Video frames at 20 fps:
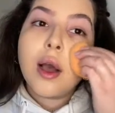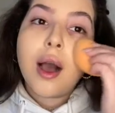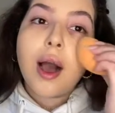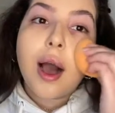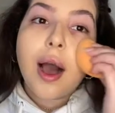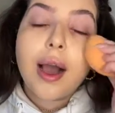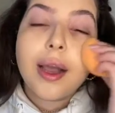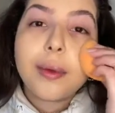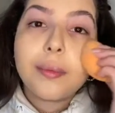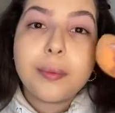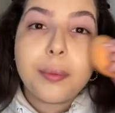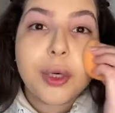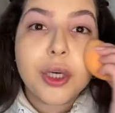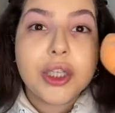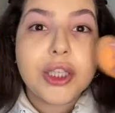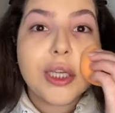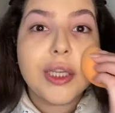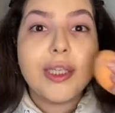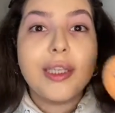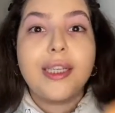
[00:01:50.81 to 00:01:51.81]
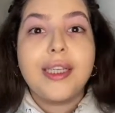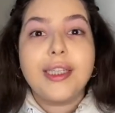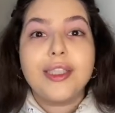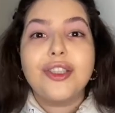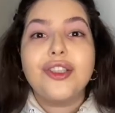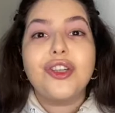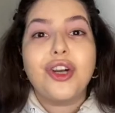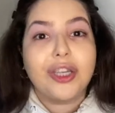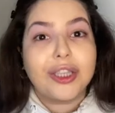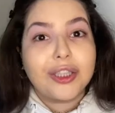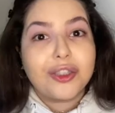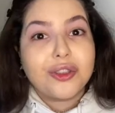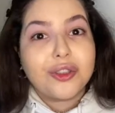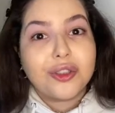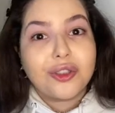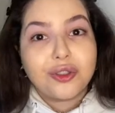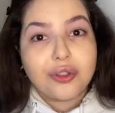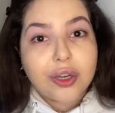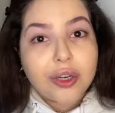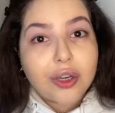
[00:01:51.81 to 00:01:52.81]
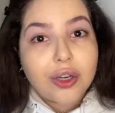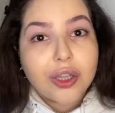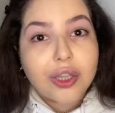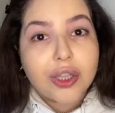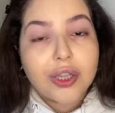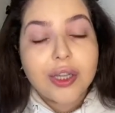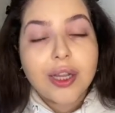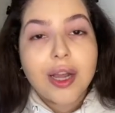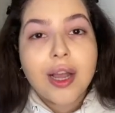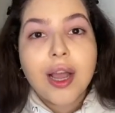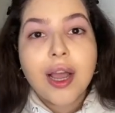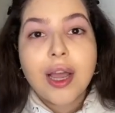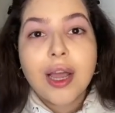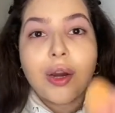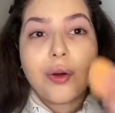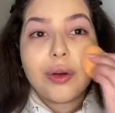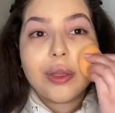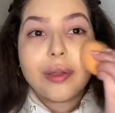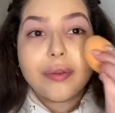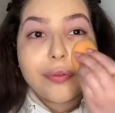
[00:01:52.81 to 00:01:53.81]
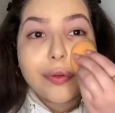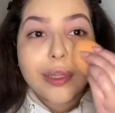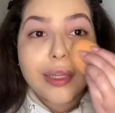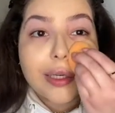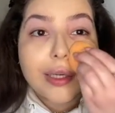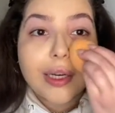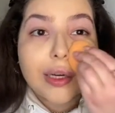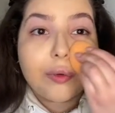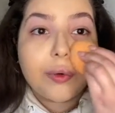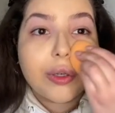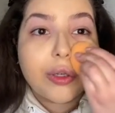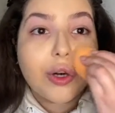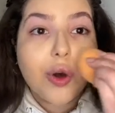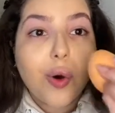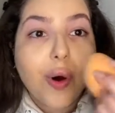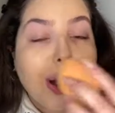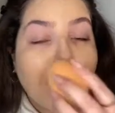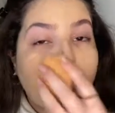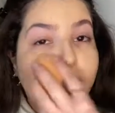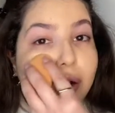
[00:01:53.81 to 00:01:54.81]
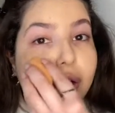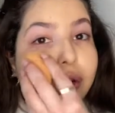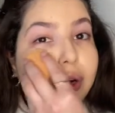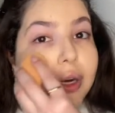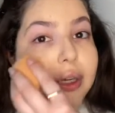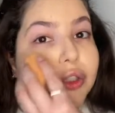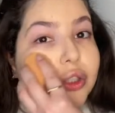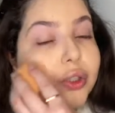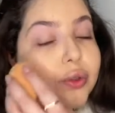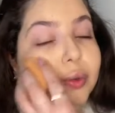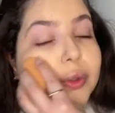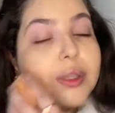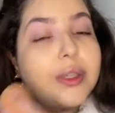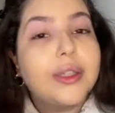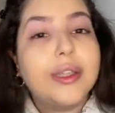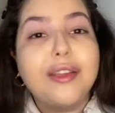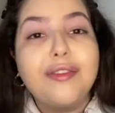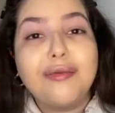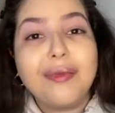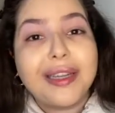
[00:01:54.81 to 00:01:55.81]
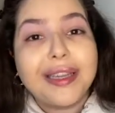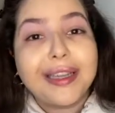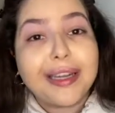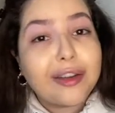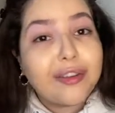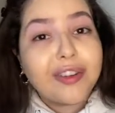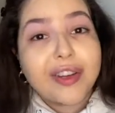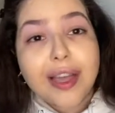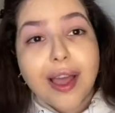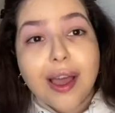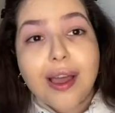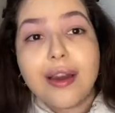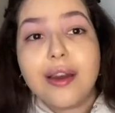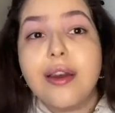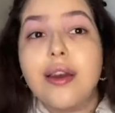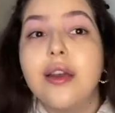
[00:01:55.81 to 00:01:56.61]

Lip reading: I'm personally starting to struggle. I really feel like I want to go out. I just want to live my life again.